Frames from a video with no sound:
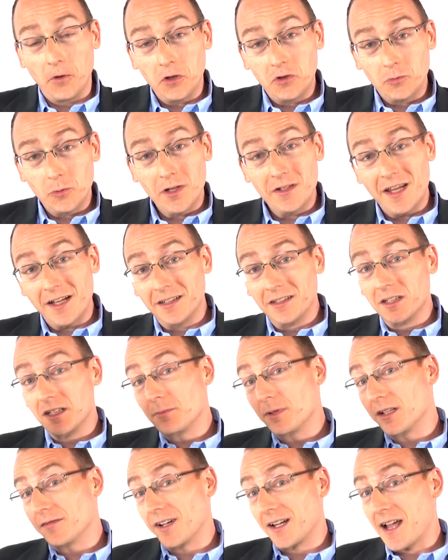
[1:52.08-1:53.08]
First, we're going to take a little
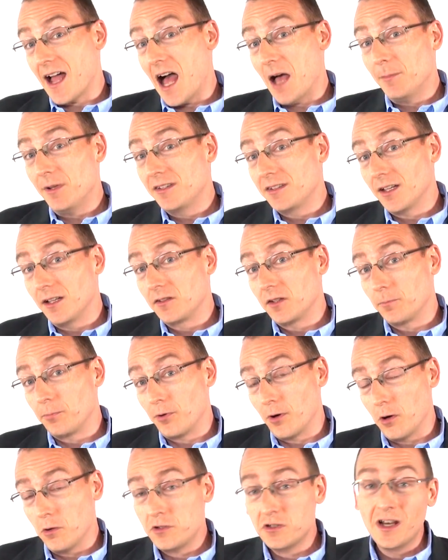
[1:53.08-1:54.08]
bit of a common sense
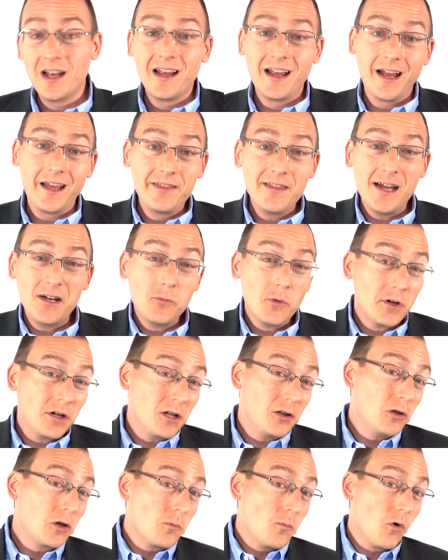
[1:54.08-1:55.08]
approach, and then we're going
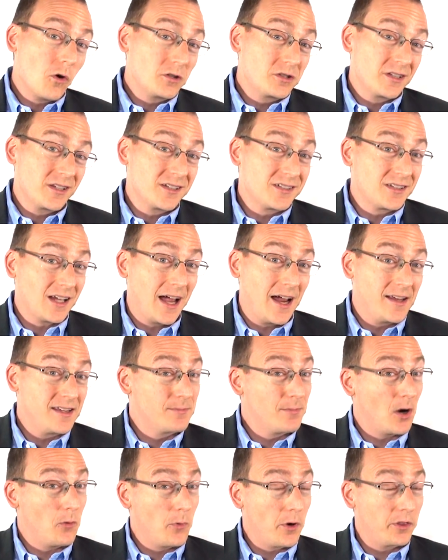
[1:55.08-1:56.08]
to look more into the science
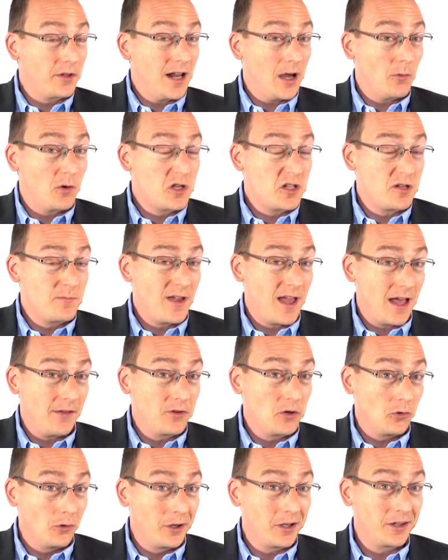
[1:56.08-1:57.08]
about whether or not we should be
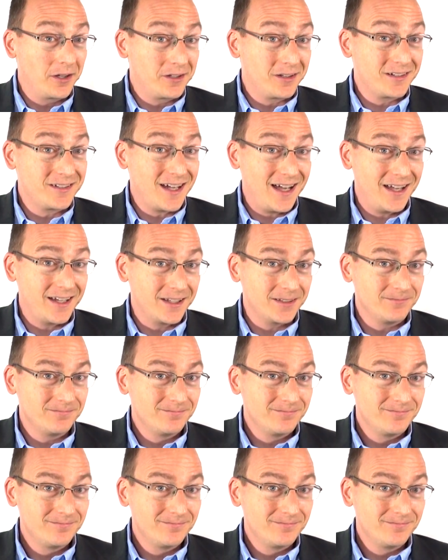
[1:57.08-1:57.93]
having oil in our diet.